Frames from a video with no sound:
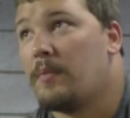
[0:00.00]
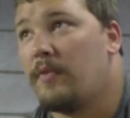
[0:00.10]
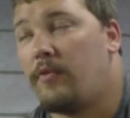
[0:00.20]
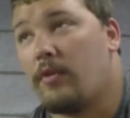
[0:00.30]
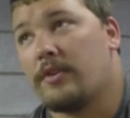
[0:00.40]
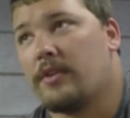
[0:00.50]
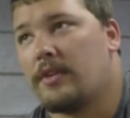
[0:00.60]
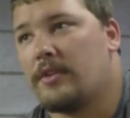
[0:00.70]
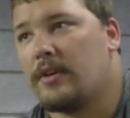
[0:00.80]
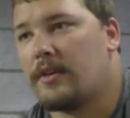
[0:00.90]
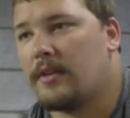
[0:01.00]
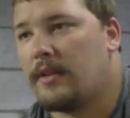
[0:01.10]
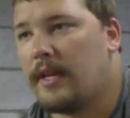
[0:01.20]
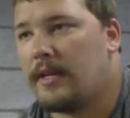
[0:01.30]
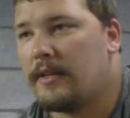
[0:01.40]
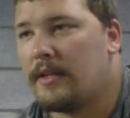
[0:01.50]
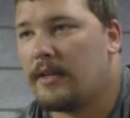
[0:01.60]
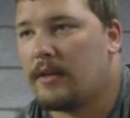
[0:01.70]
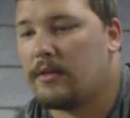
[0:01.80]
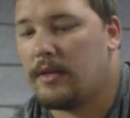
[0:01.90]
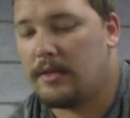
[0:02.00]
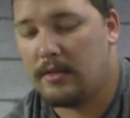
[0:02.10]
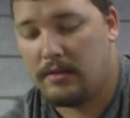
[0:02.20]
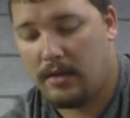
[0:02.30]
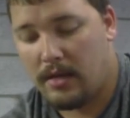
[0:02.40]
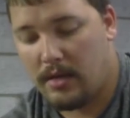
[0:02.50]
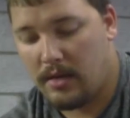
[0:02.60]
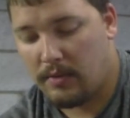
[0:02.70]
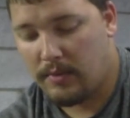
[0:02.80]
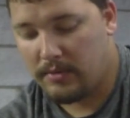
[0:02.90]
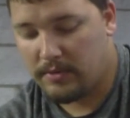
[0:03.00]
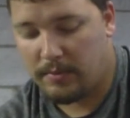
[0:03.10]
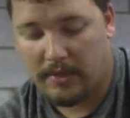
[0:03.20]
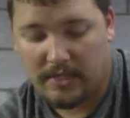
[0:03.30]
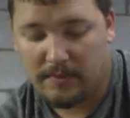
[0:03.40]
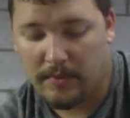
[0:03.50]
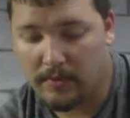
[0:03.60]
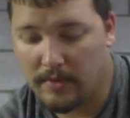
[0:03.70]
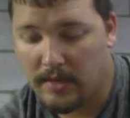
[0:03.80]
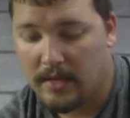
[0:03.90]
before it took a dunk in the lake and didn't get cleaned. It reeled pretty smooth.